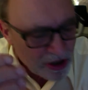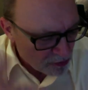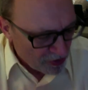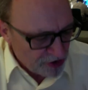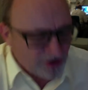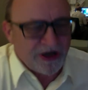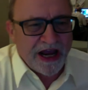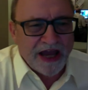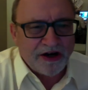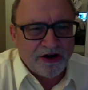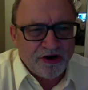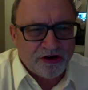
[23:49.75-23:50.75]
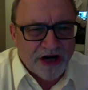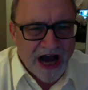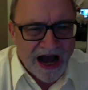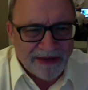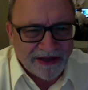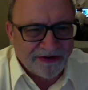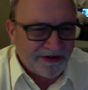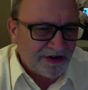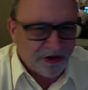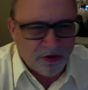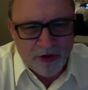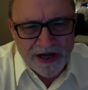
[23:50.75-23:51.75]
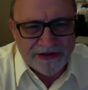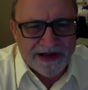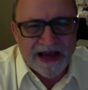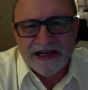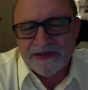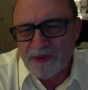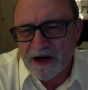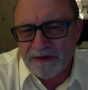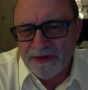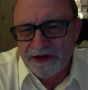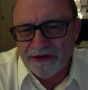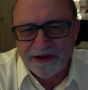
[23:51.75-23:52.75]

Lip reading: where you can enter your comments into quasi-experiments